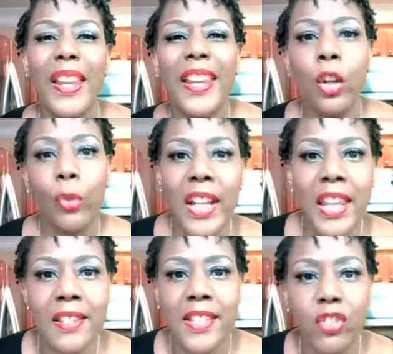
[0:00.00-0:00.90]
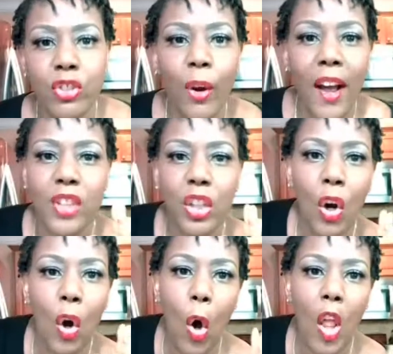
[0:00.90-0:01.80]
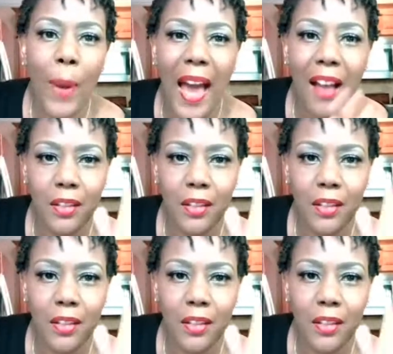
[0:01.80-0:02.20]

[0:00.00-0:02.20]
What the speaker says: ingredients that you don't have to go all the way out